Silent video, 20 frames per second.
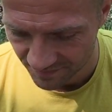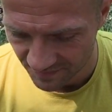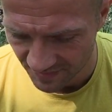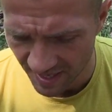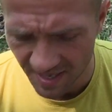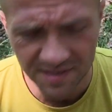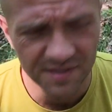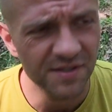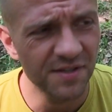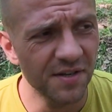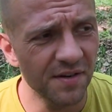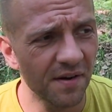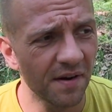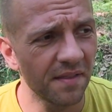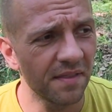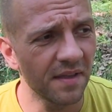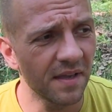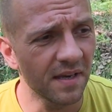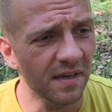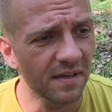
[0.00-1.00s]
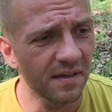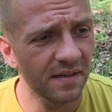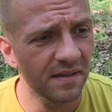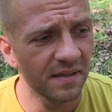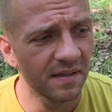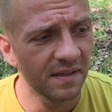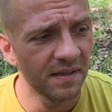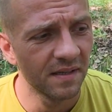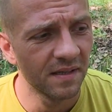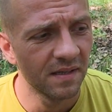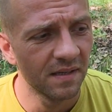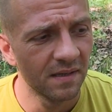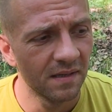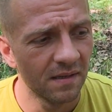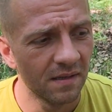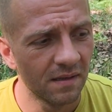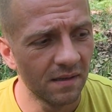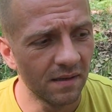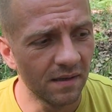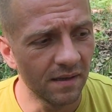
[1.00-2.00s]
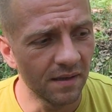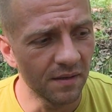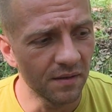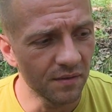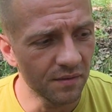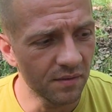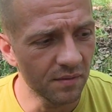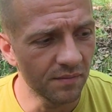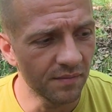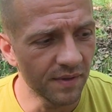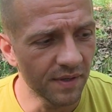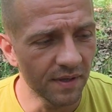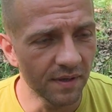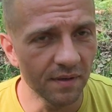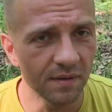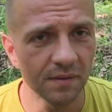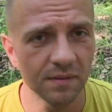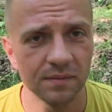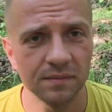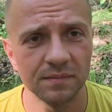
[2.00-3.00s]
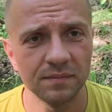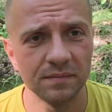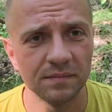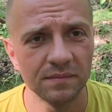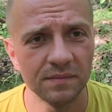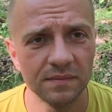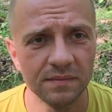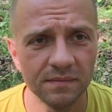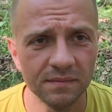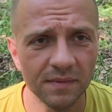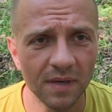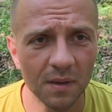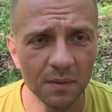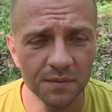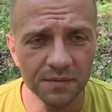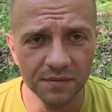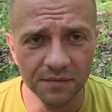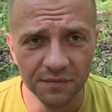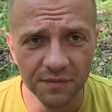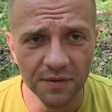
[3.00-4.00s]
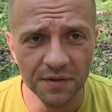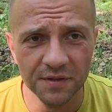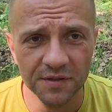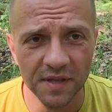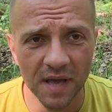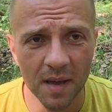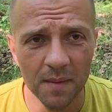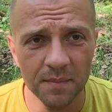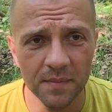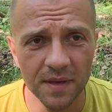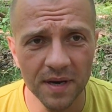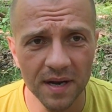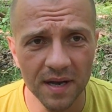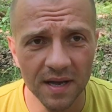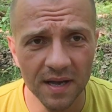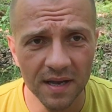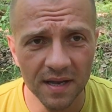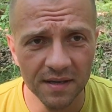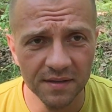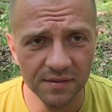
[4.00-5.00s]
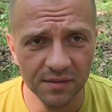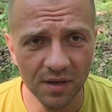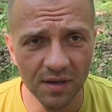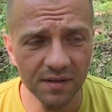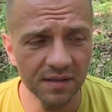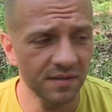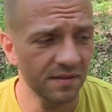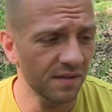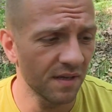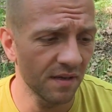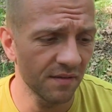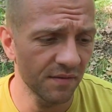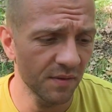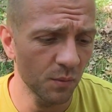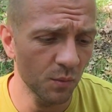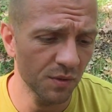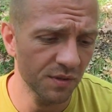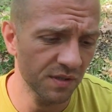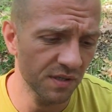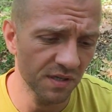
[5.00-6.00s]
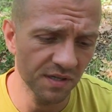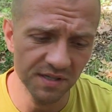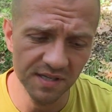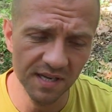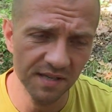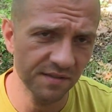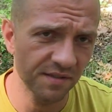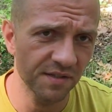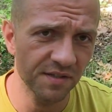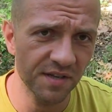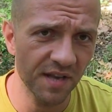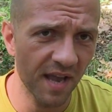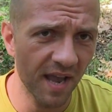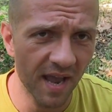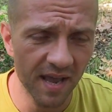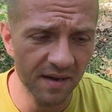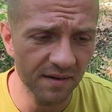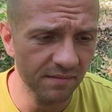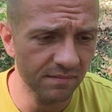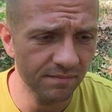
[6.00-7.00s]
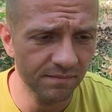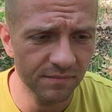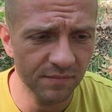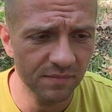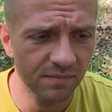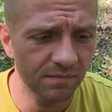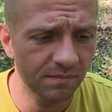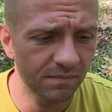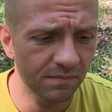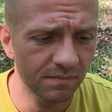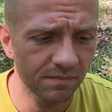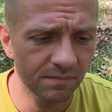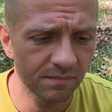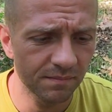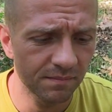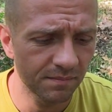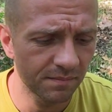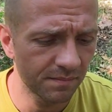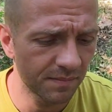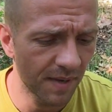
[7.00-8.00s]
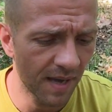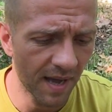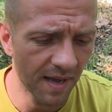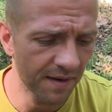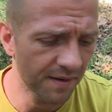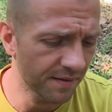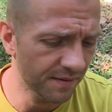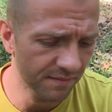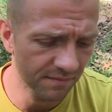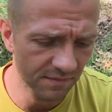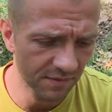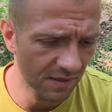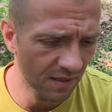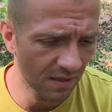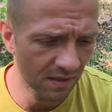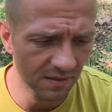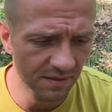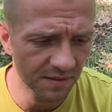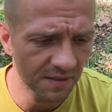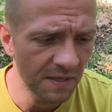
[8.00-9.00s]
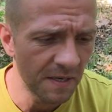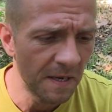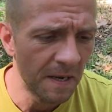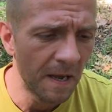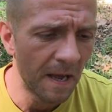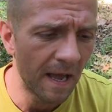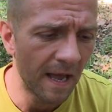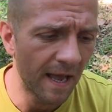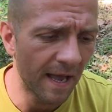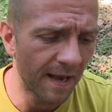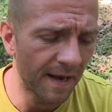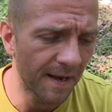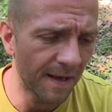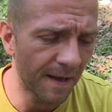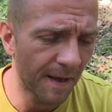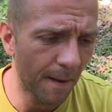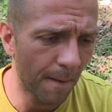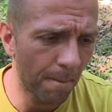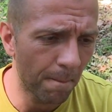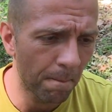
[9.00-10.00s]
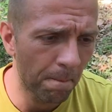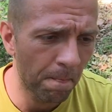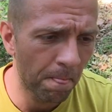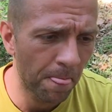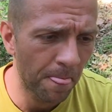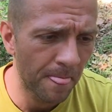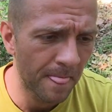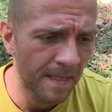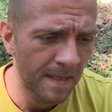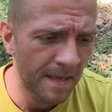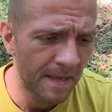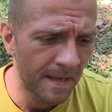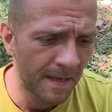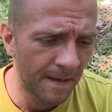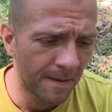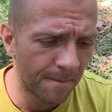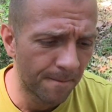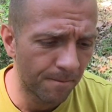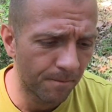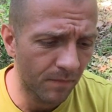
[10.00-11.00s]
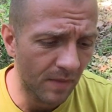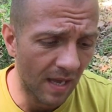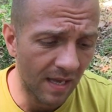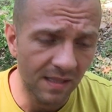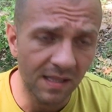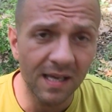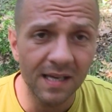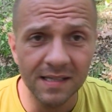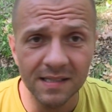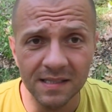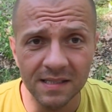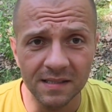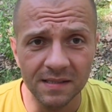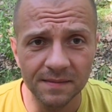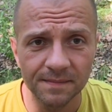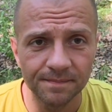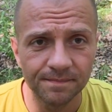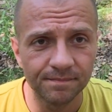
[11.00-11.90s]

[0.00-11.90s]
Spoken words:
Last year, I think, in a YouTube video, that was the first time that I saw this knife. It was in a desert tan pattern color, and I liked it.